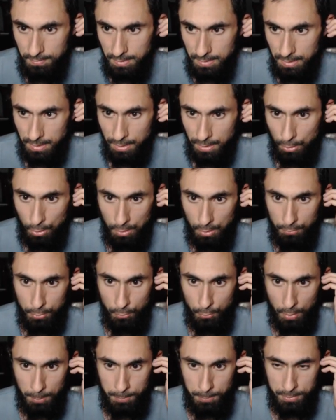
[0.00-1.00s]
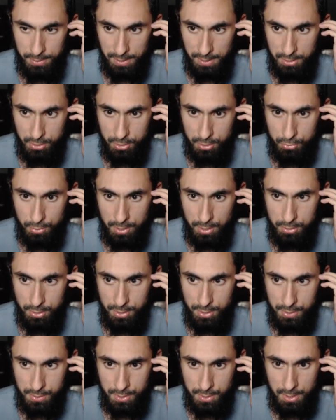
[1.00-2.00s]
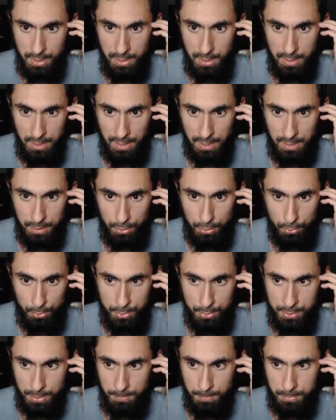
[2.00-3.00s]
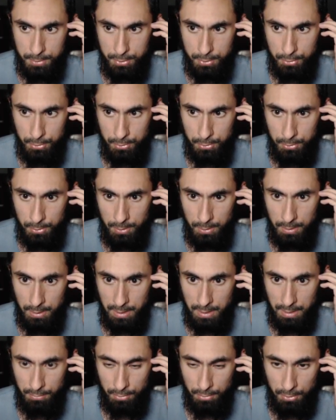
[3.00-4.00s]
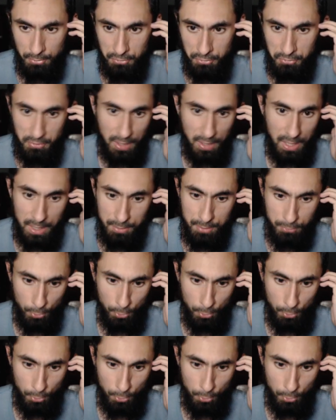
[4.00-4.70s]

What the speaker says: Get all of your reputation treasures, and it goes up to level 5